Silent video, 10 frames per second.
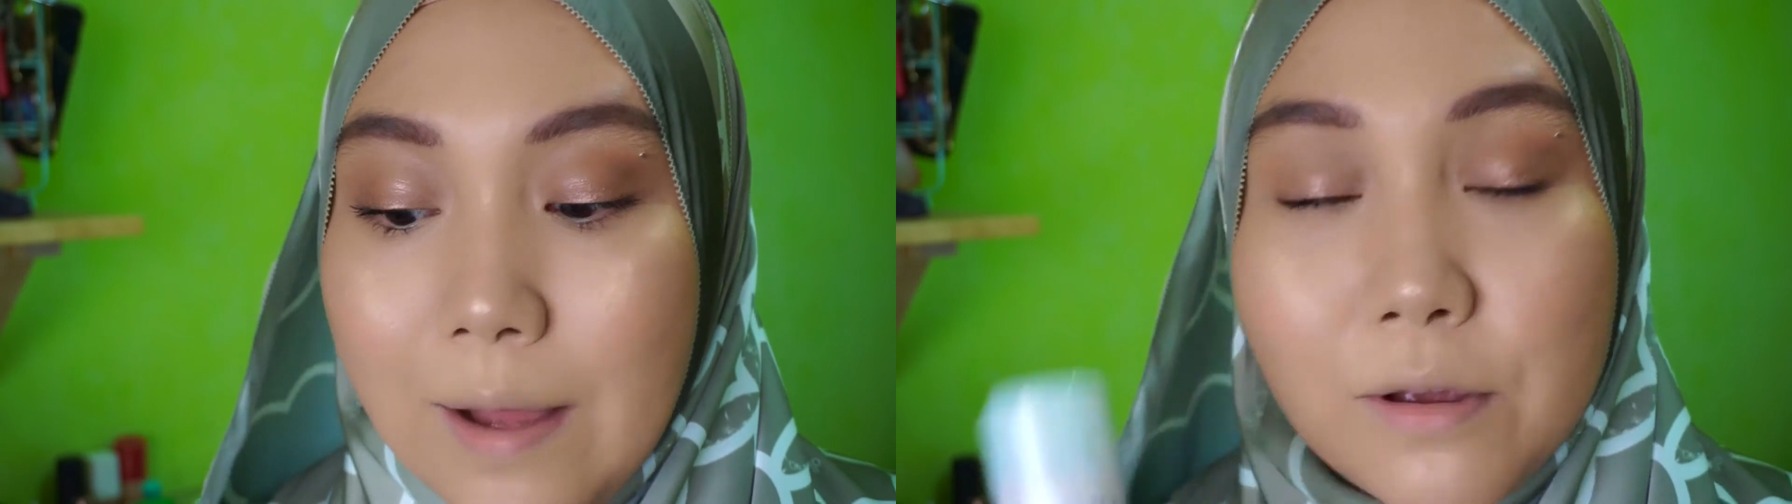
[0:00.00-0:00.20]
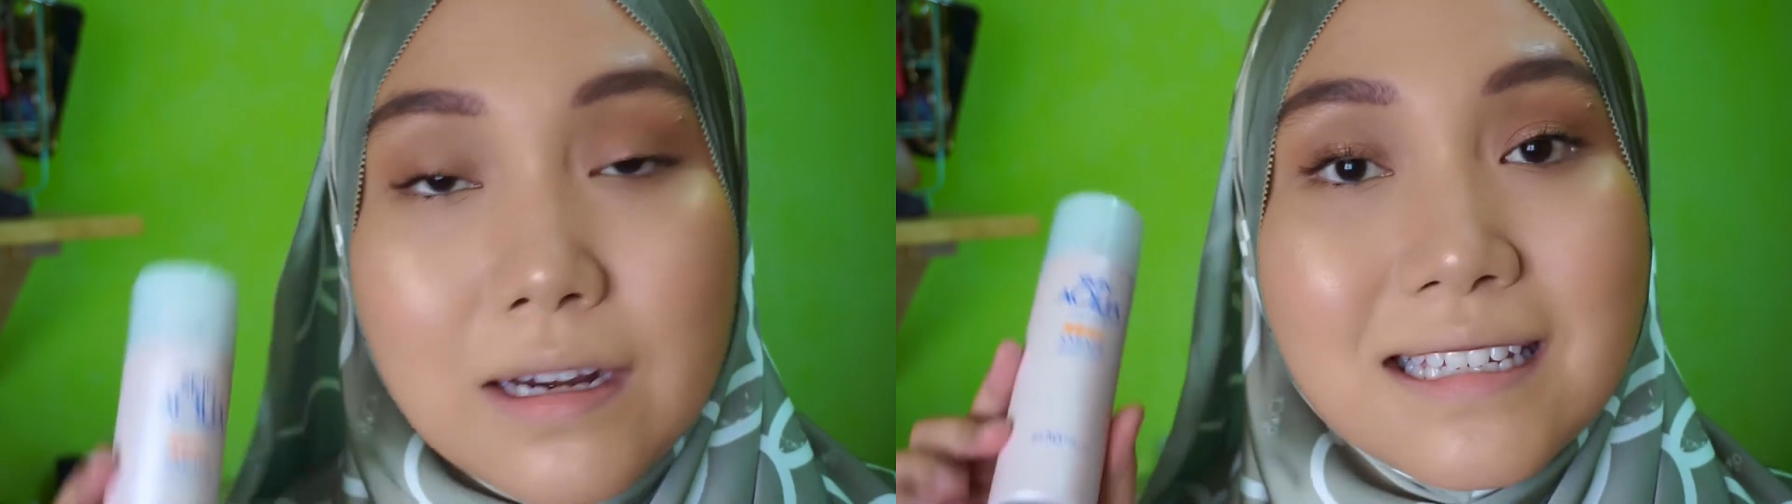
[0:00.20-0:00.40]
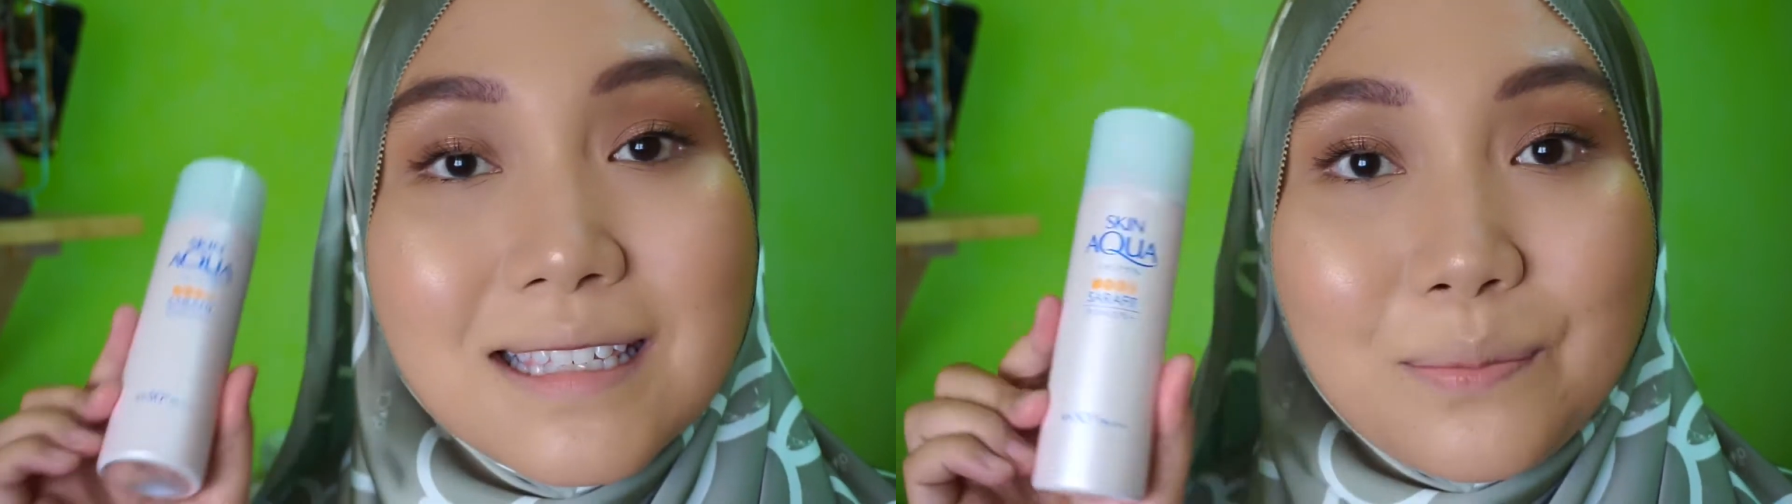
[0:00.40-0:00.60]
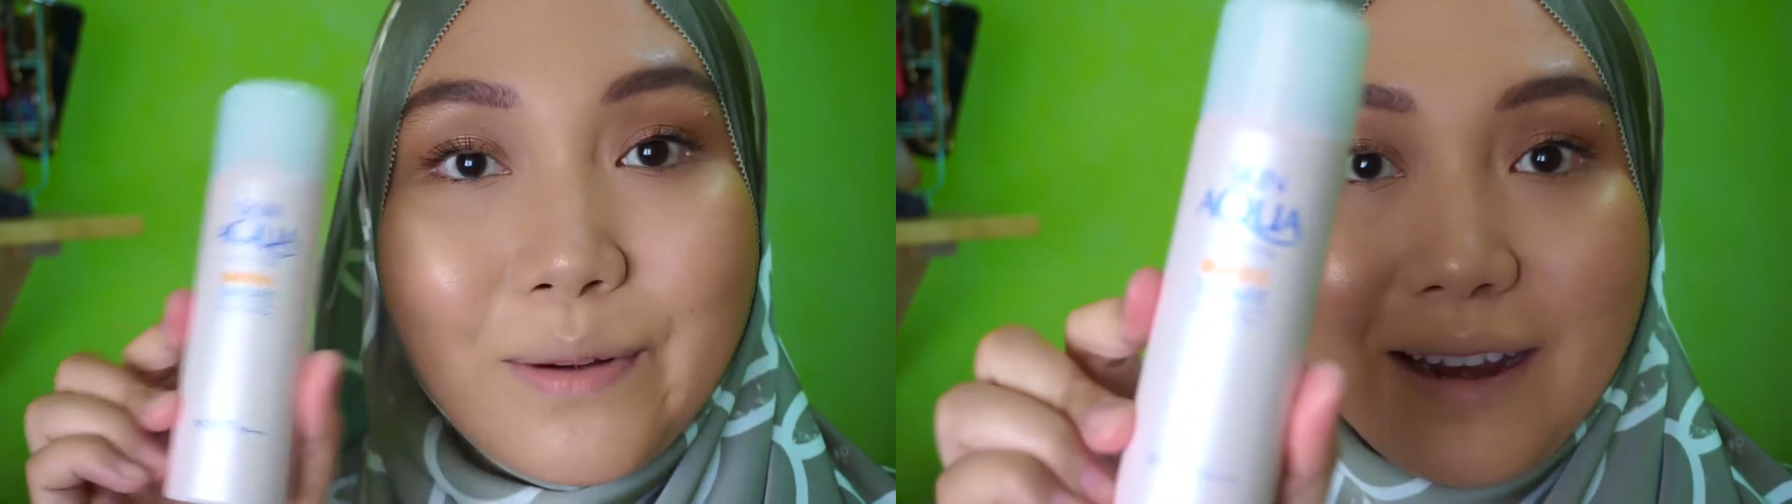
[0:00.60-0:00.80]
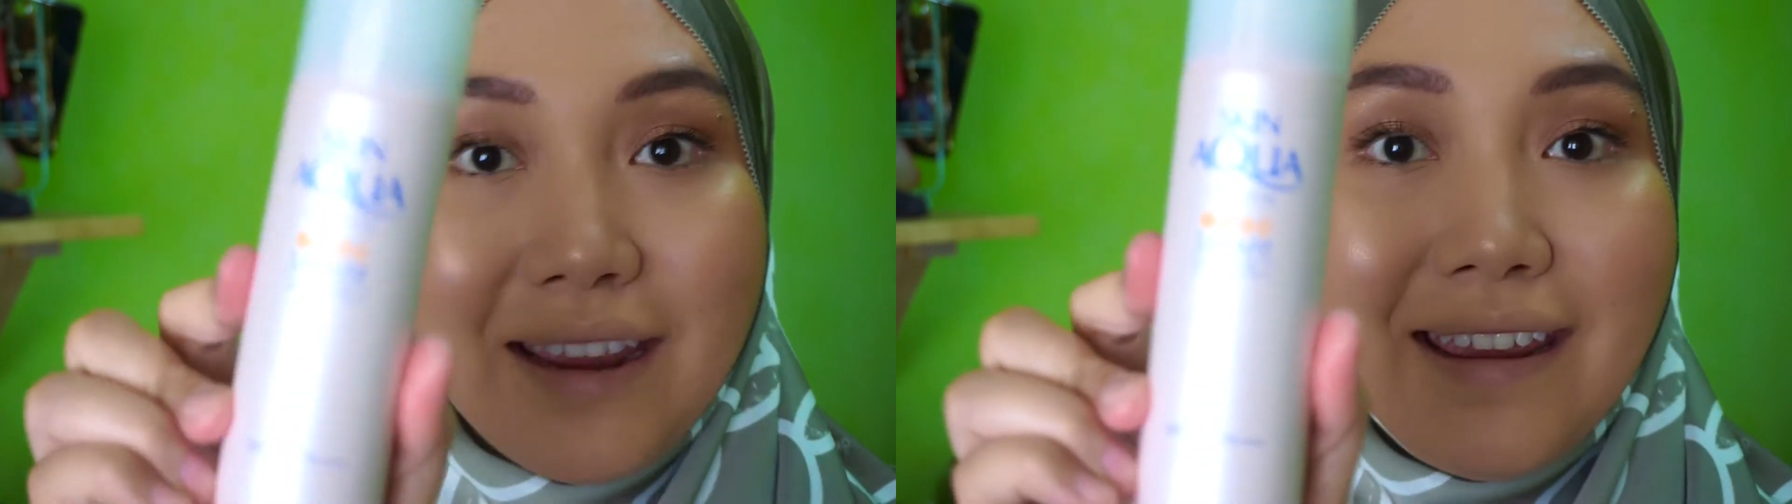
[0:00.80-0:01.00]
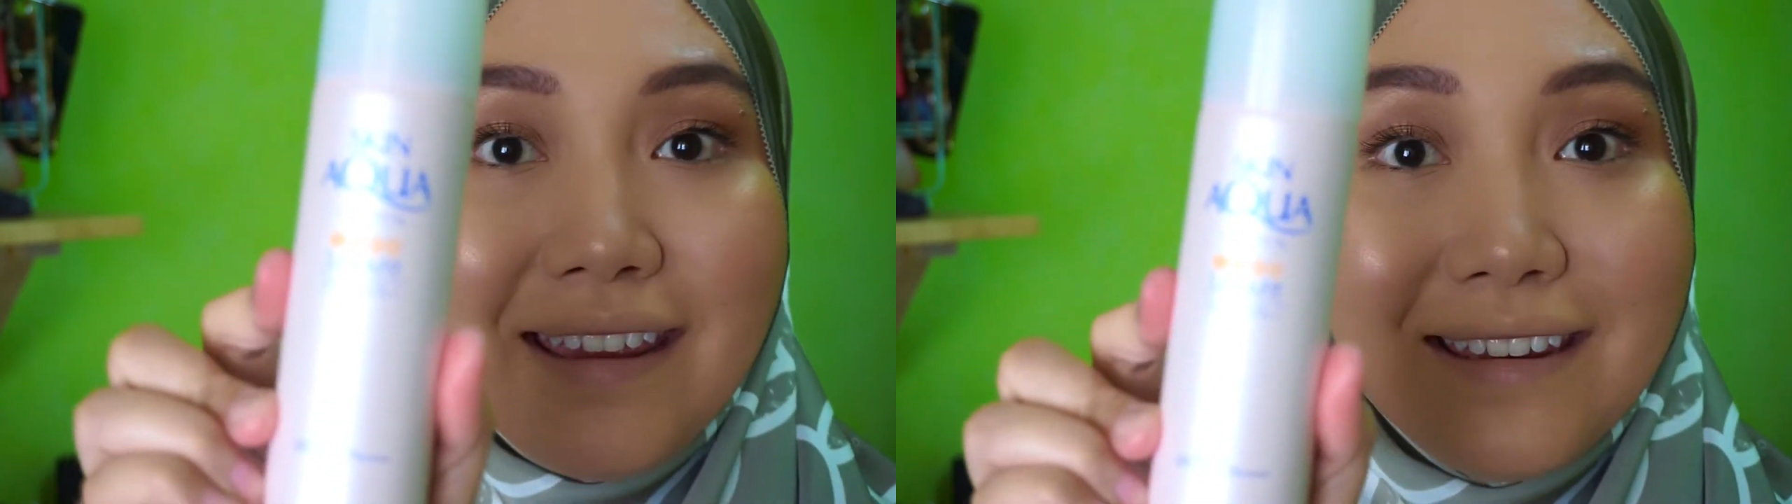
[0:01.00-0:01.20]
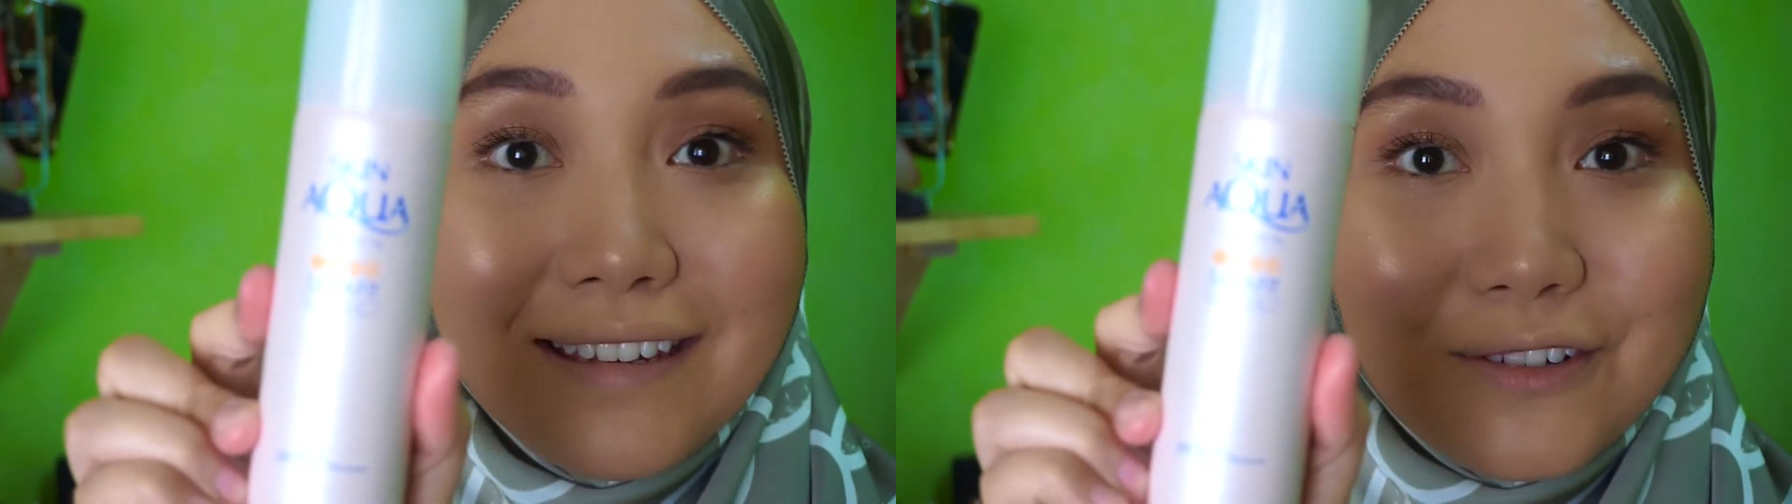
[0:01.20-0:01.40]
I'm gonna spray